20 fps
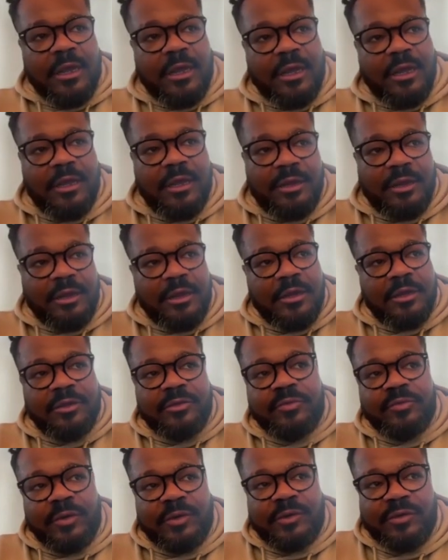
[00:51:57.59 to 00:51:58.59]
and uh,
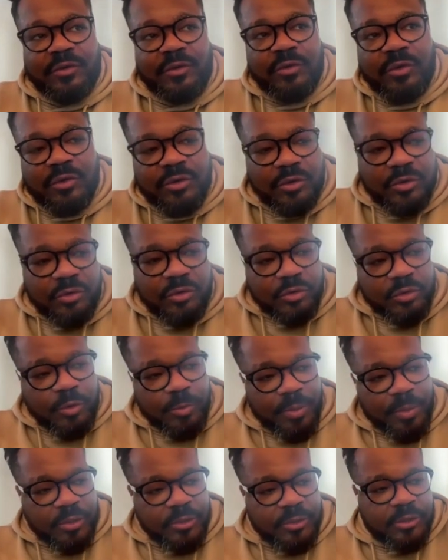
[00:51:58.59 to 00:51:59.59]
it was a good
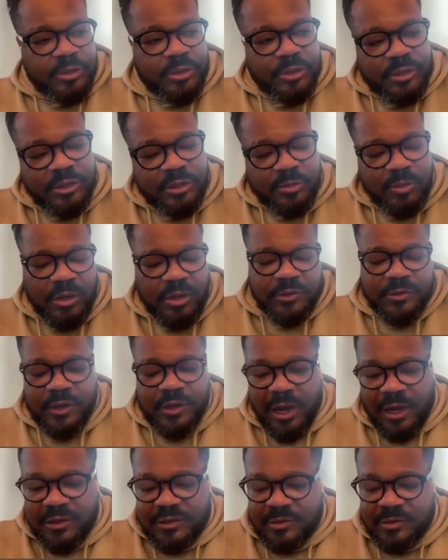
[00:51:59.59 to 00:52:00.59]
good opportunity.
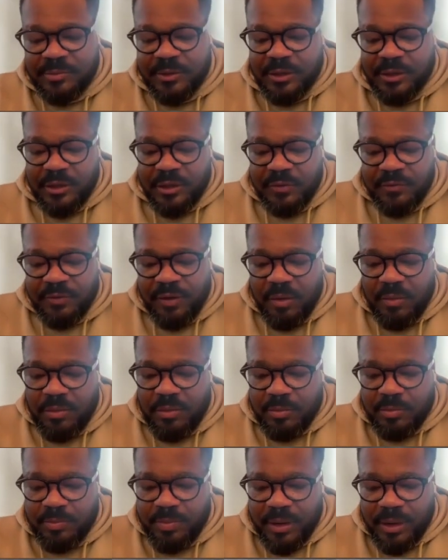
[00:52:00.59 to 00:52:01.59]
When they asked me if I
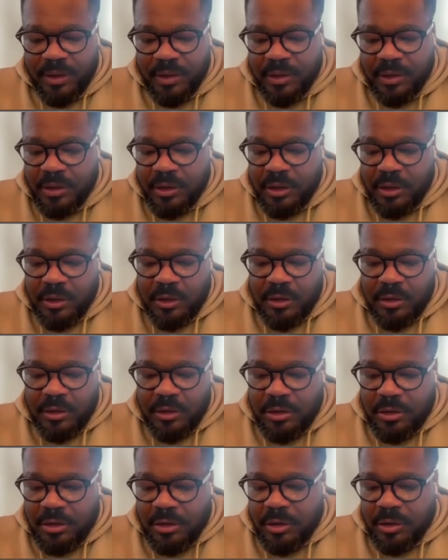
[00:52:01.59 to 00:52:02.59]
want to play
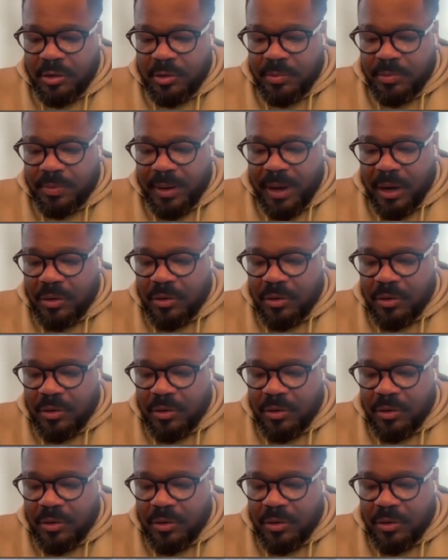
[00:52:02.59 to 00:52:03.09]
uh,